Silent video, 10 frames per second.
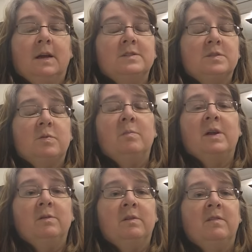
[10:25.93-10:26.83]
Just want my
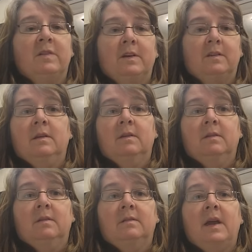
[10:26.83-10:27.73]
unit fixed
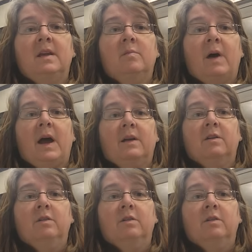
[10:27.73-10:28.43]
take it back,